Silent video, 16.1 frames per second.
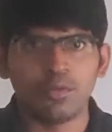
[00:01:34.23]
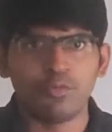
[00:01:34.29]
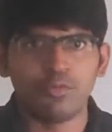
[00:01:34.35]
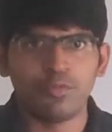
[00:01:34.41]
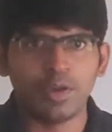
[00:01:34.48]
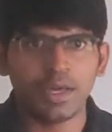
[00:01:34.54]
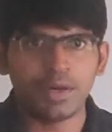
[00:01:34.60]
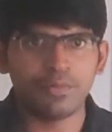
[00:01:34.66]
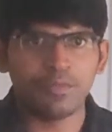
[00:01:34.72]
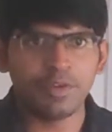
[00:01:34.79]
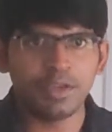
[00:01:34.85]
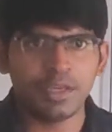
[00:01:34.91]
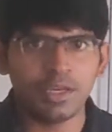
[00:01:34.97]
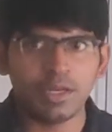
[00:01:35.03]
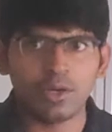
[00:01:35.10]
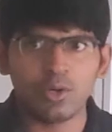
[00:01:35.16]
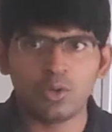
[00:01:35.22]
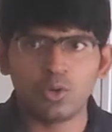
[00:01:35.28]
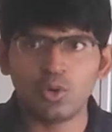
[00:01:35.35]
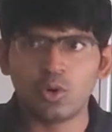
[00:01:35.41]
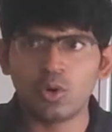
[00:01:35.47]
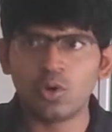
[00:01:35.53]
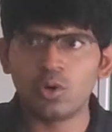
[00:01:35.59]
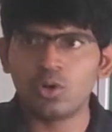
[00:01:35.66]
where we
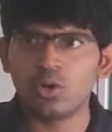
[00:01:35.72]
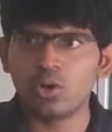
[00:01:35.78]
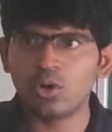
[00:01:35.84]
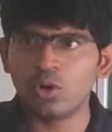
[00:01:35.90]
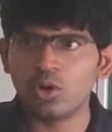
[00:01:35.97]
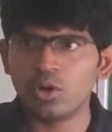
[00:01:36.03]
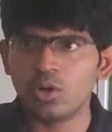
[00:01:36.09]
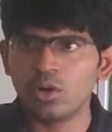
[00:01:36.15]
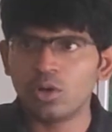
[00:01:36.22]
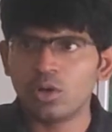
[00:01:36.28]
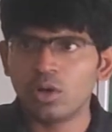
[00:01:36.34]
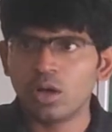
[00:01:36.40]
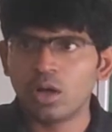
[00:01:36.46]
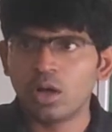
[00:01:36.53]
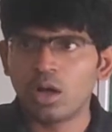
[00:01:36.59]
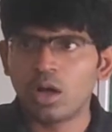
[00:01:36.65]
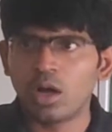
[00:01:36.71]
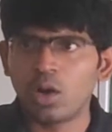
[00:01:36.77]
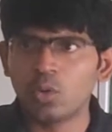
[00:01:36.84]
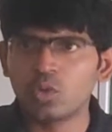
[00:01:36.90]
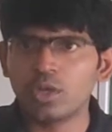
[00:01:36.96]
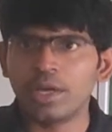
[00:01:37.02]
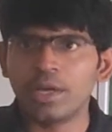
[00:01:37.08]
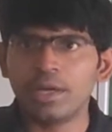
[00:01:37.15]
don't know
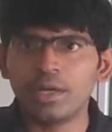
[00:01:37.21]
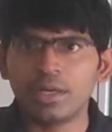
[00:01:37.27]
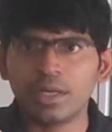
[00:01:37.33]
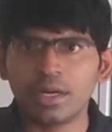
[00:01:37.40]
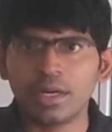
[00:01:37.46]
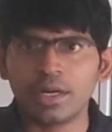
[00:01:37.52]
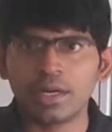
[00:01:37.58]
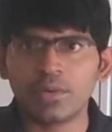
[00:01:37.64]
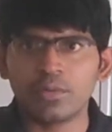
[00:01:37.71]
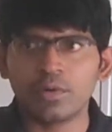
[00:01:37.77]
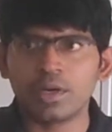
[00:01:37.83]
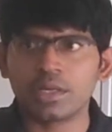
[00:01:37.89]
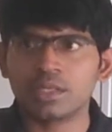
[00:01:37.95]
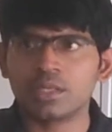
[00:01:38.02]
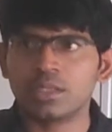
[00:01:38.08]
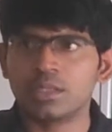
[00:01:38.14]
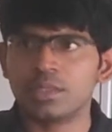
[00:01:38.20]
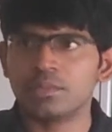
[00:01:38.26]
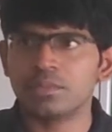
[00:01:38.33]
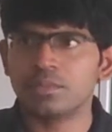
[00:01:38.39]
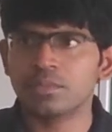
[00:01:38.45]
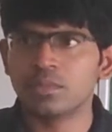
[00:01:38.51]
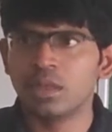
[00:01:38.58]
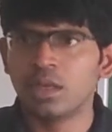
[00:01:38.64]
how the internet works,
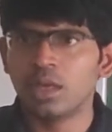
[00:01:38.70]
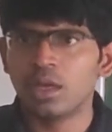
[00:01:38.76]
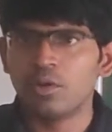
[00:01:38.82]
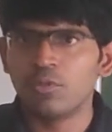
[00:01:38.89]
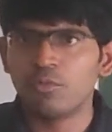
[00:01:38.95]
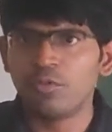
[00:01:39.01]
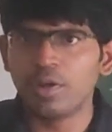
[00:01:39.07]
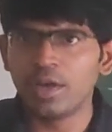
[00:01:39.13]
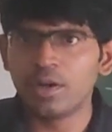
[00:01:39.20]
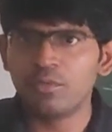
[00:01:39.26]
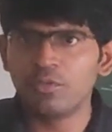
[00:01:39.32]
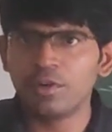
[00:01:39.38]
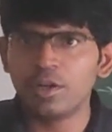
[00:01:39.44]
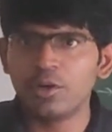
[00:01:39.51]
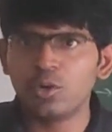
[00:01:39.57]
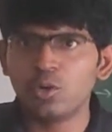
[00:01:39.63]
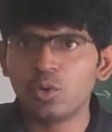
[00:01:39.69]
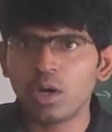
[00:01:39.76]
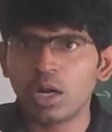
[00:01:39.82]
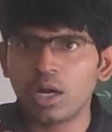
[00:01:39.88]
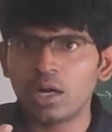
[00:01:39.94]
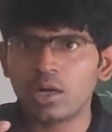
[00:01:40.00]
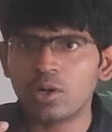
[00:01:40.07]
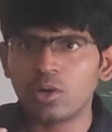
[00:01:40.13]
where we do
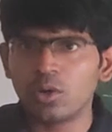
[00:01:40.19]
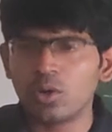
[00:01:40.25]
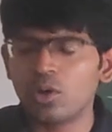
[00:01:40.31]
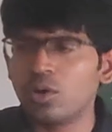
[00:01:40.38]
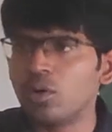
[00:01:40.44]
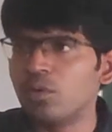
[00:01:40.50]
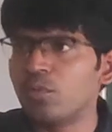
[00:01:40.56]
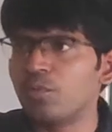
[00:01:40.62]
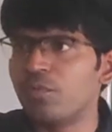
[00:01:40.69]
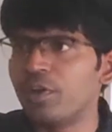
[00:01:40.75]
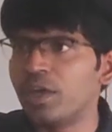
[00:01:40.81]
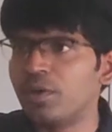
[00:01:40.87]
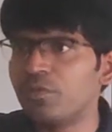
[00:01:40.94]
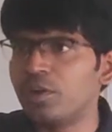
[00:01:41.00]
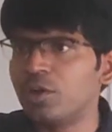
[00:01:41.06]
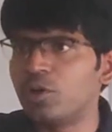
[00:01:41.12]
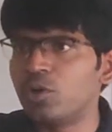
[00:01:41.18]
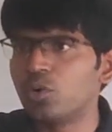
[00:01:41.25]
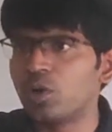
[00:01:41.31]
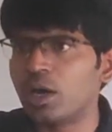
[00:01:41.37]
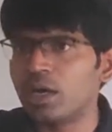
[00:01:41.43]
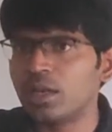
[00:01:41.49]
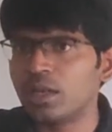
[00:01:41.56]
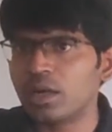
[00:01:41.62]
not
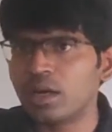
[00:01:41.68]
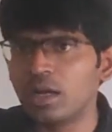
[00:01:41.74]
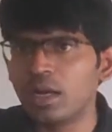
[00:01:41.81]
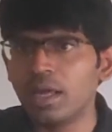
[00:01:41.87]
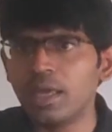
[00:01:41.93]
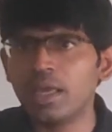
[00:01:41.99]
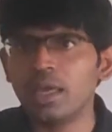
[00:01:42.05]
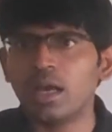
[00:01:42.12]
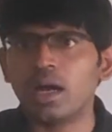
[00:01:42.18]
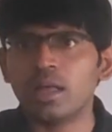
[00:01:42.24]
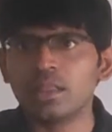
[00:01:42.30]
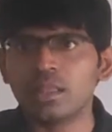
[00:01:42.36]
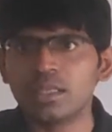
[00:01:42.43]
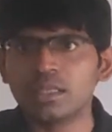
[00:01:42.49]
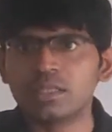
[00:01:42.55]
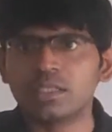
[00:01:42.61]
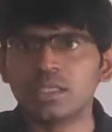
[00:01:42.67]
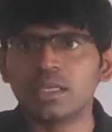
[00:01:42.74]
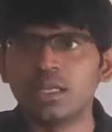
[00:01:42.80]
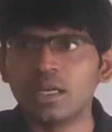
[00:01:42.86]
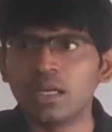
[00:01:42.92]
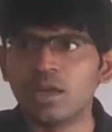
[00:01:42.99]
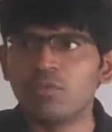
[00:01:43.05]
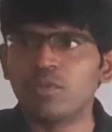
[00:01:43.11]
rely on the
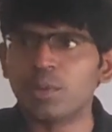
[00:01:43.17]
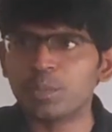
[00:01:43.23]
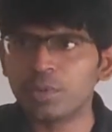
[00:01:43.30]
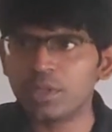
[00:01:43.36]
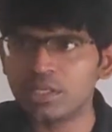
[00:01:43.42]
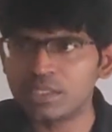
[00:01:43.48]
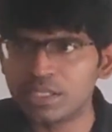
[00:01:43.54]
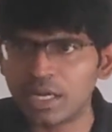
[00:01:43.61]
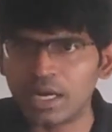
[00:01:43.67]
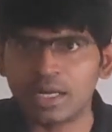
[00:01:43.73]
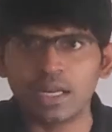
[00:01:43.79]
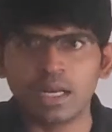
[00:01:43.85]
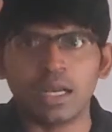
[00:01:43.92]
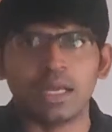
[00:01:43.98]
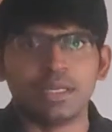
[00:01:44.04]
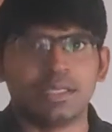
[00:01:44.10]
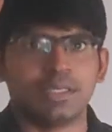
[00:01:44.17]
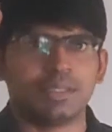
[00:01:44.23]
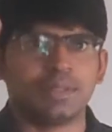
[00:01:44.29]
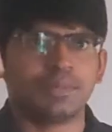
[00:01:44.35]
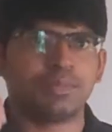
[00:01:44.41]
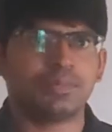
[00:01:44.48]
signal from the satellite,